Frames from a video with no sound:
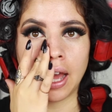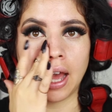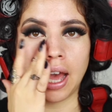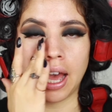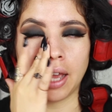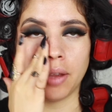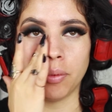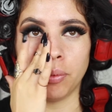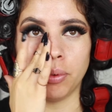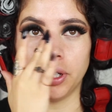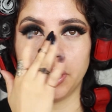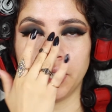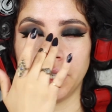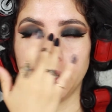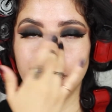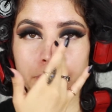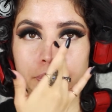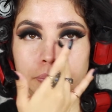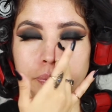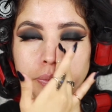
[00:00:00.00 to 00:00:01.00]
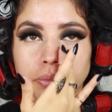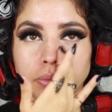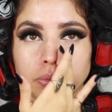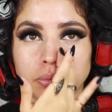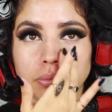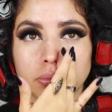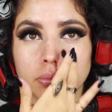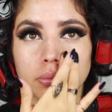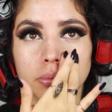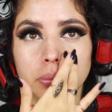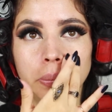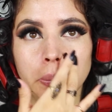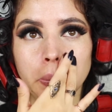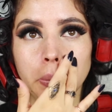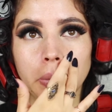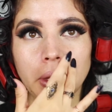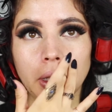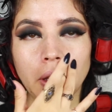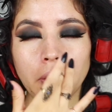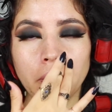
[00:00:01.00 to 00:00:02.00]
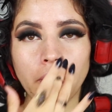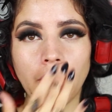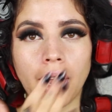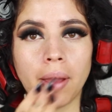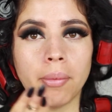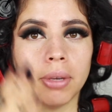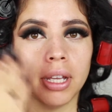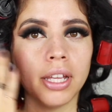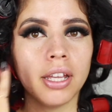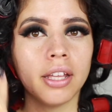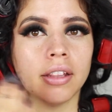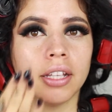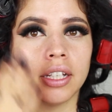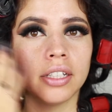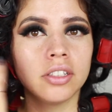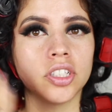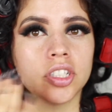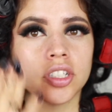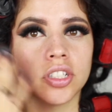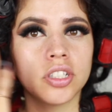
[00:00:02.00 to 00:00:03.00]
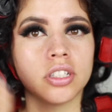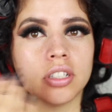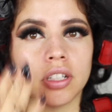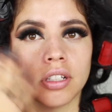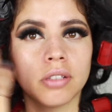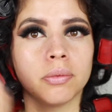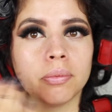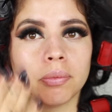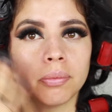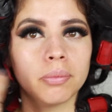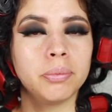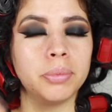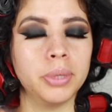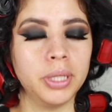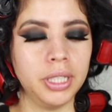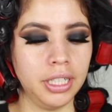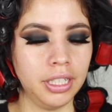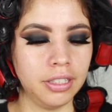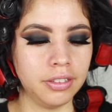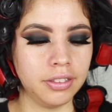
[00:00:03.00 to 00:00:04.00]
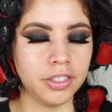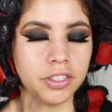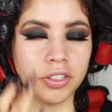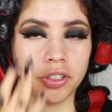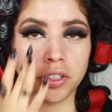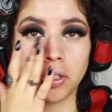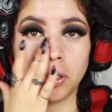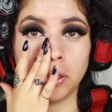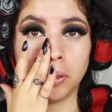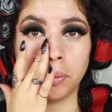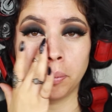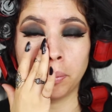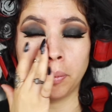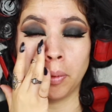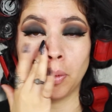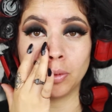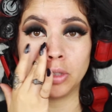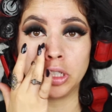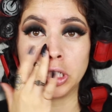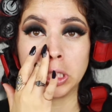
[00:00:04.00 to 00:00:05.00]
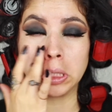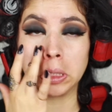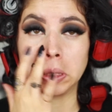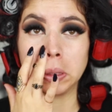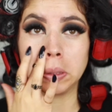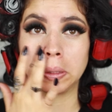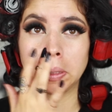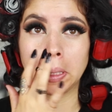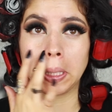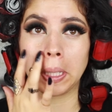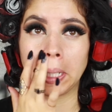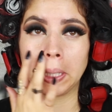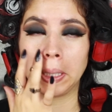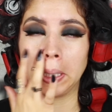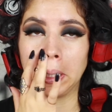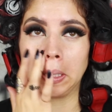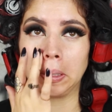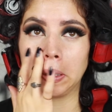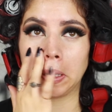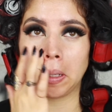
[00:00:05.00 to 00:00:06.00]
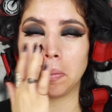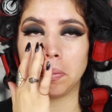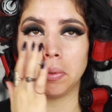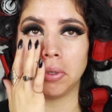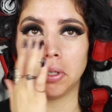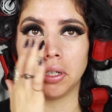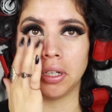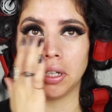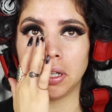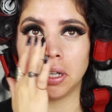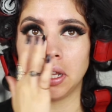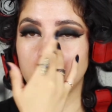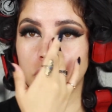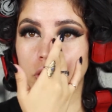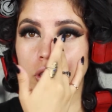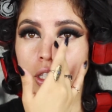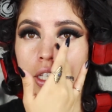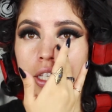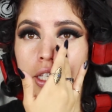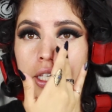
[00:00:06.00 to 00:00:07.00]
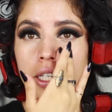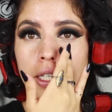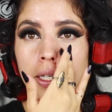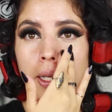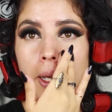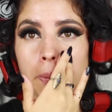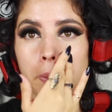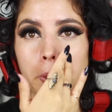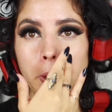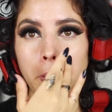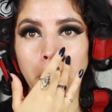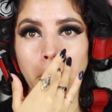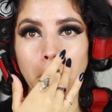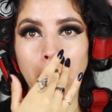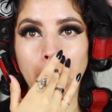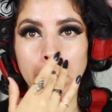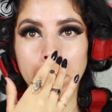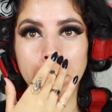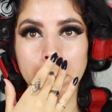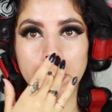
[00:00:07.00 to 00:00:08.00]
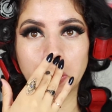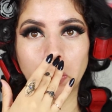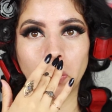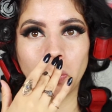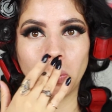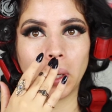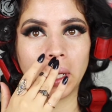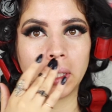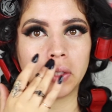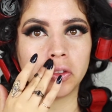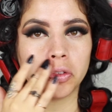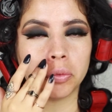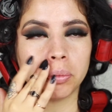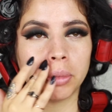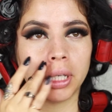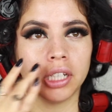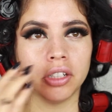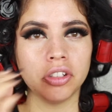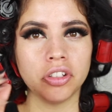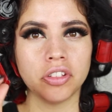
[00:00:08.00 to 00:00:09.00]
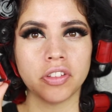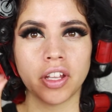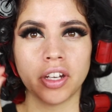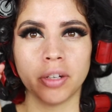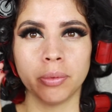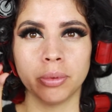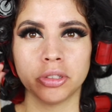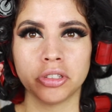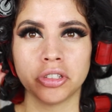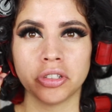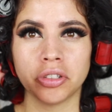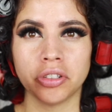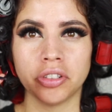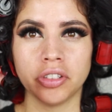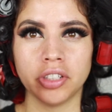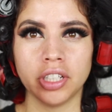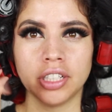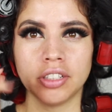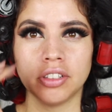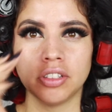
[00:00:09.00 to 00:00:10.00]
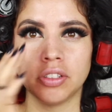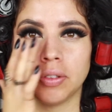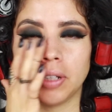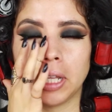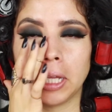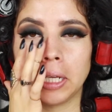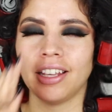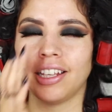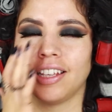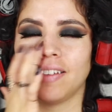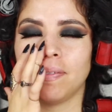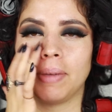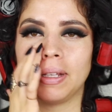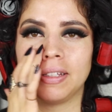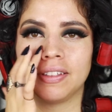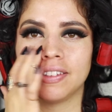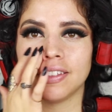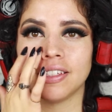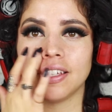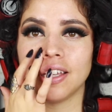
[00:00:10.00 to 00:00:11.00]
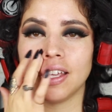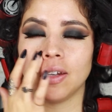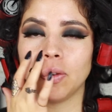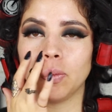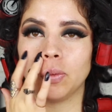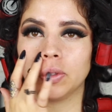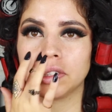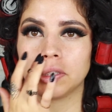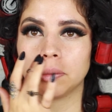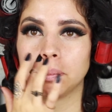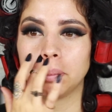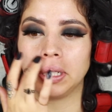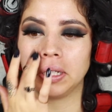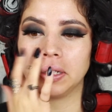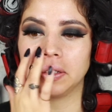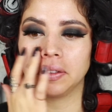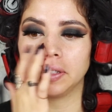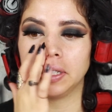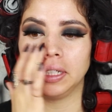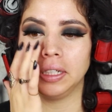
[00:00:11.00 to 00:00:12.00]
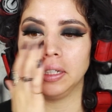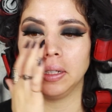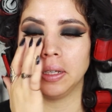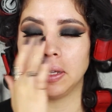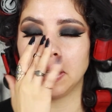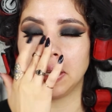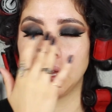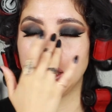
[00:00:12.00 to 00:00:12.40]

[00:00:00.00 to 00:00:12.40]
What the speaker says: I would grab it and then just put it in circular motions, and I guess I would just heat up the product way too much that it would turn into like if my skin was peeling.